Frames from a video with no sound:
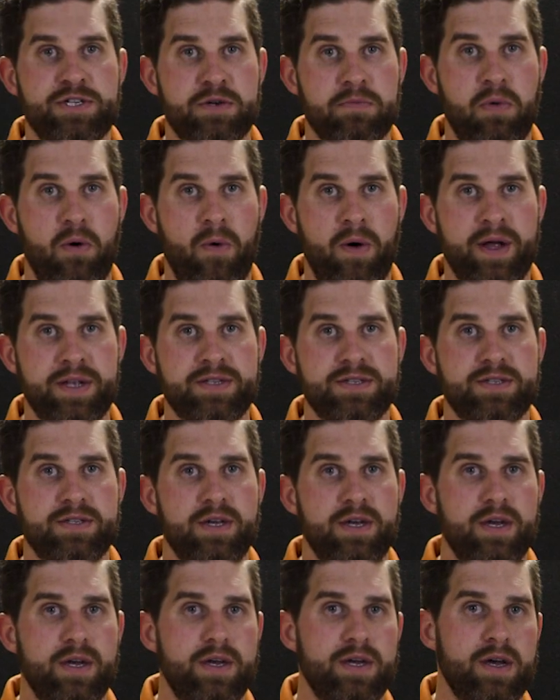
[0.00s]
it's your points,
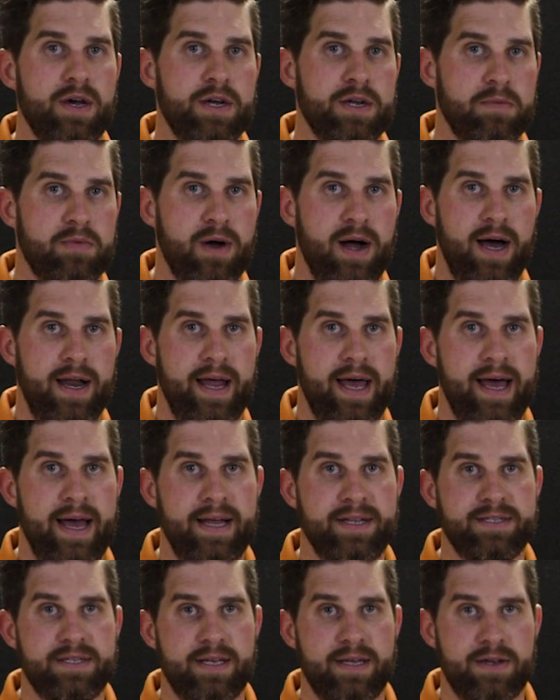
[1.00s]
your
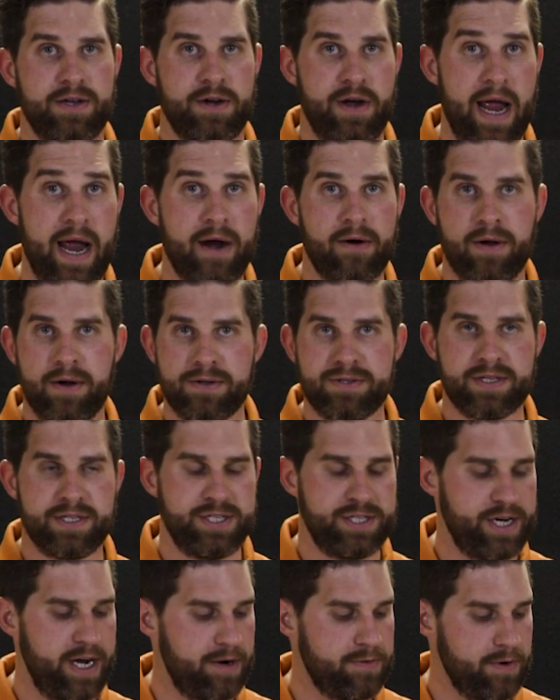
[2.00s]
broadheads, your arrows
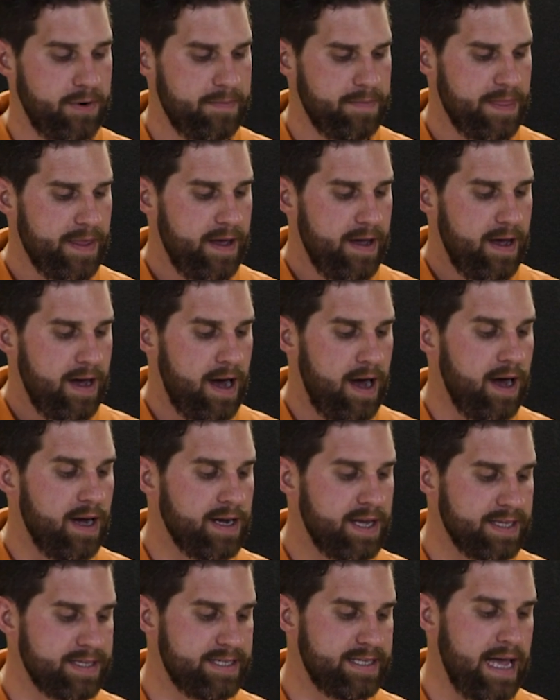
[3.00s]
in general.
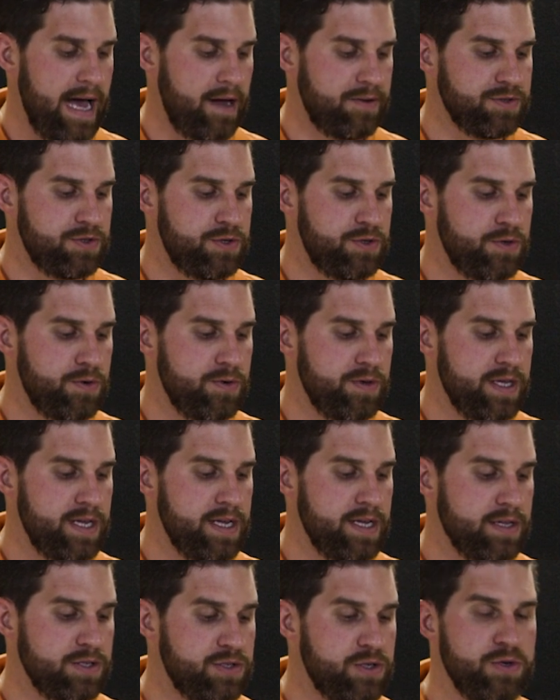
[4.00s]
It gets down to
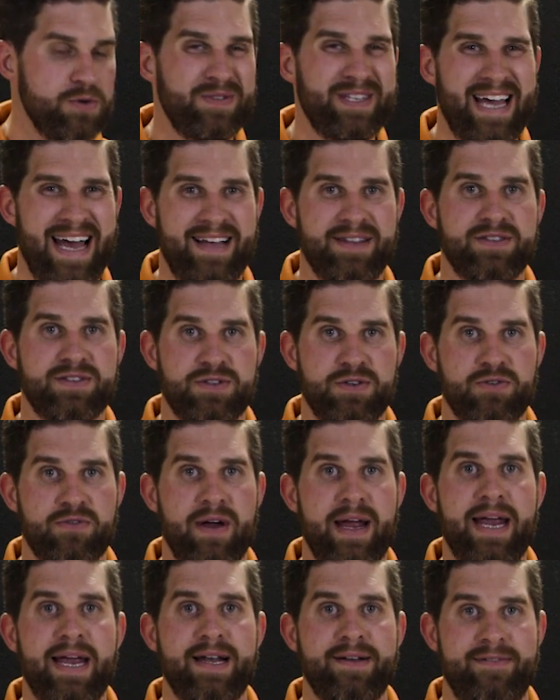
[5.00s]
the 2/10
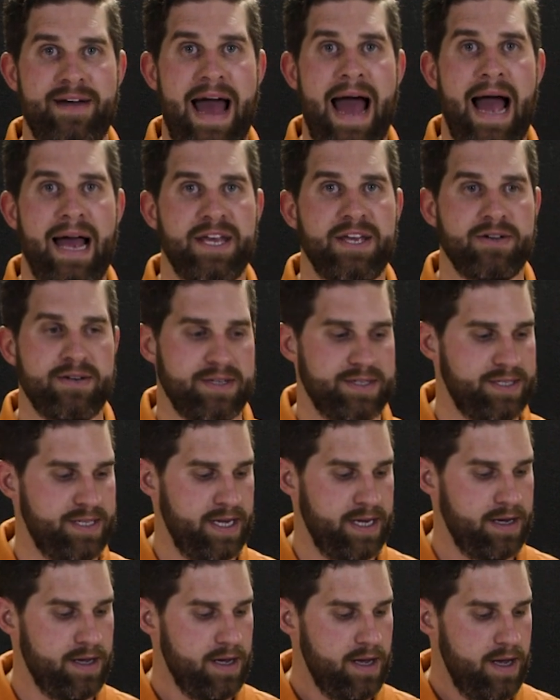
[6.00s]
grain of
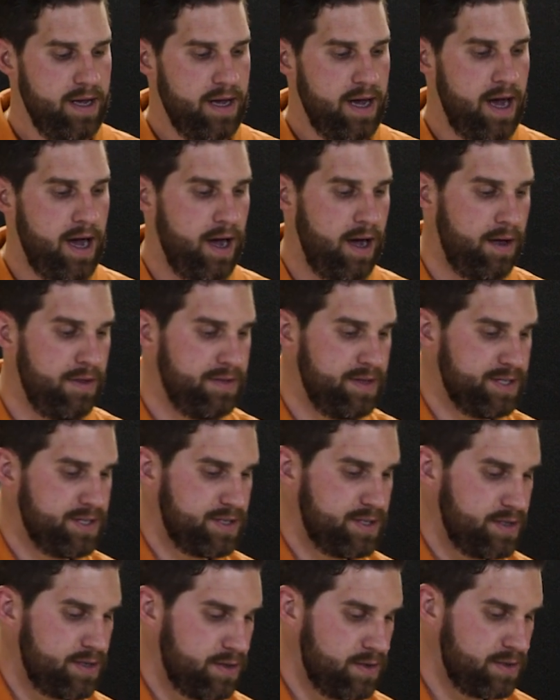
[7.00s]
accuracy.
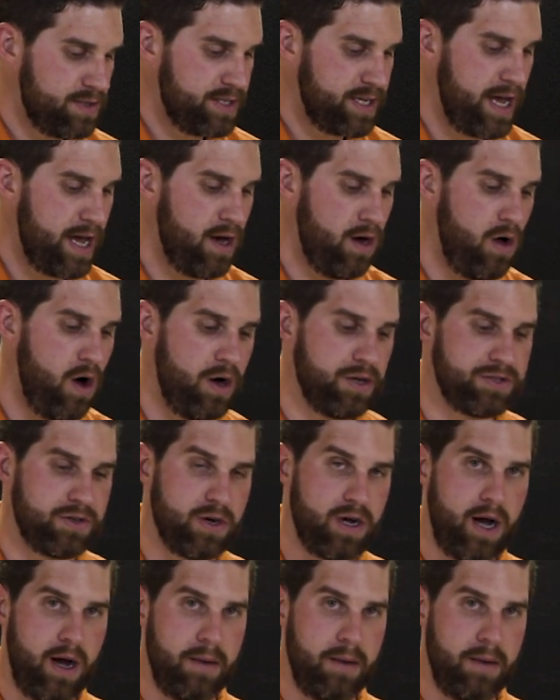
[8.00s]
This scale also